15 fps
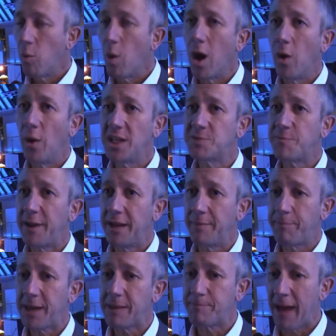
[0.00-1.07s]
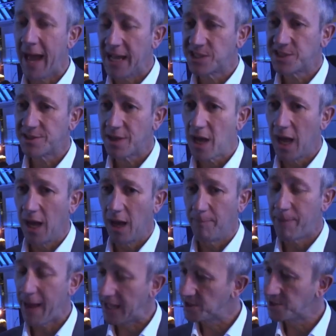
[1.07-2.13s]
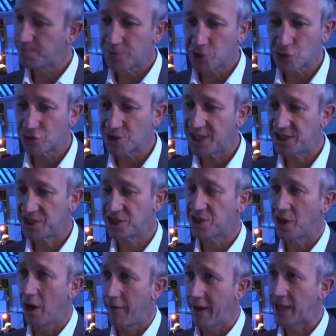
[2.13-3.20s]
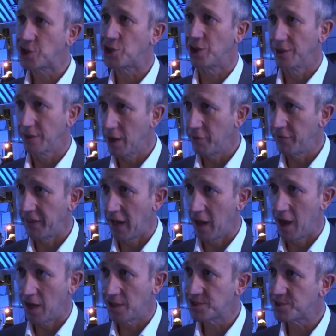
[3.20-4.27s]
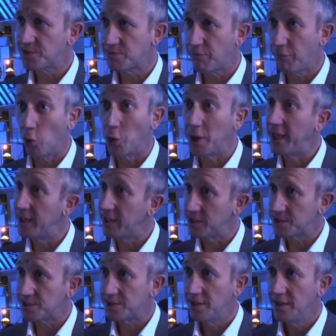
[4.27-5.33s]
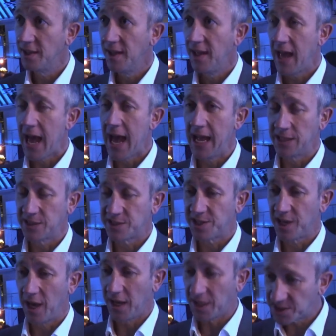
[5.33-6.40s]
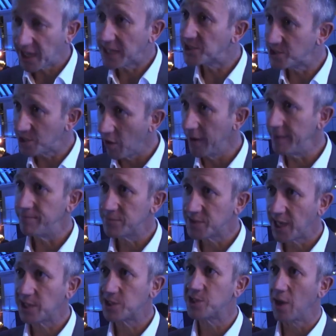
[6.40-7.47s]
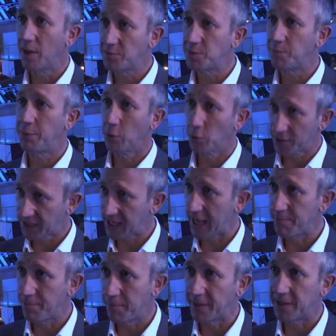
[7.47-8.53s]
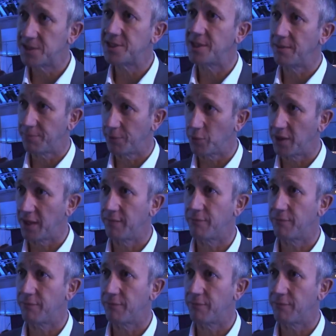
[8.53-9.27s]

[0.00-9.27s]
Well, it's been a big bet, strategic direction over the last 4 years. And it takes time. It takes time to build the capability and build the